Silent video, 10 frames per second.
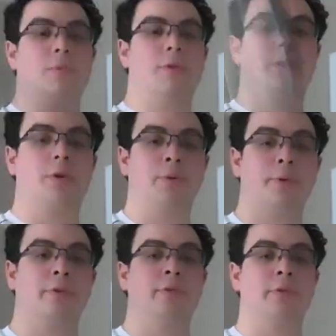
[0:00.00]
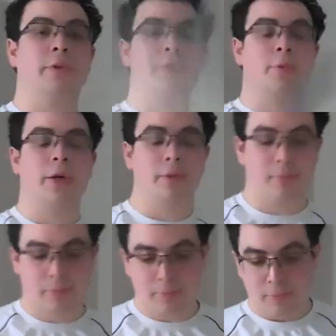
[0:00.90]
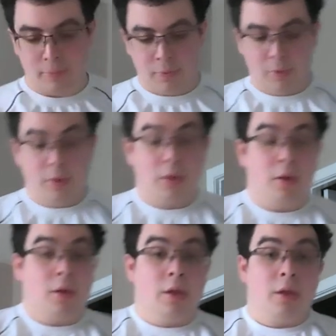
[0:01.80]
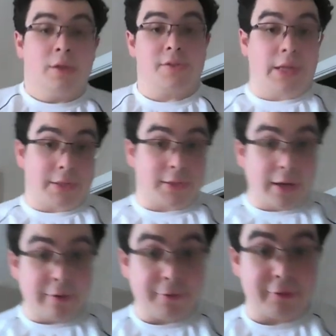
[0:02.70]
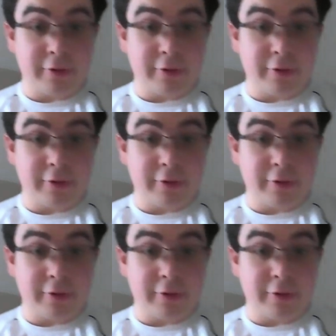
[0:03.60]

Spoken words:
So hope everyone's well. Stay safe.